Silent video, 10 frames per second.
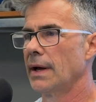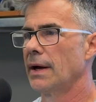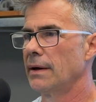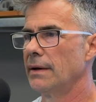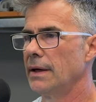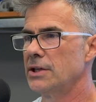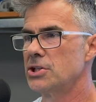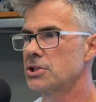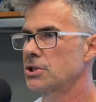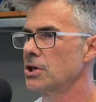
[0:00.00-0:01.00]
Yeah. It
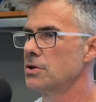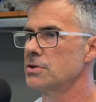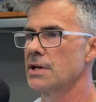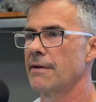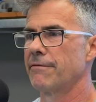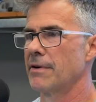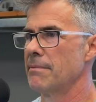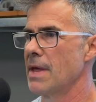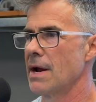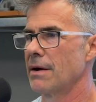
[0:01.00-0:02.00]
just goes up
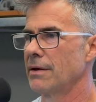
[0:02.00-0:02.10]
from there.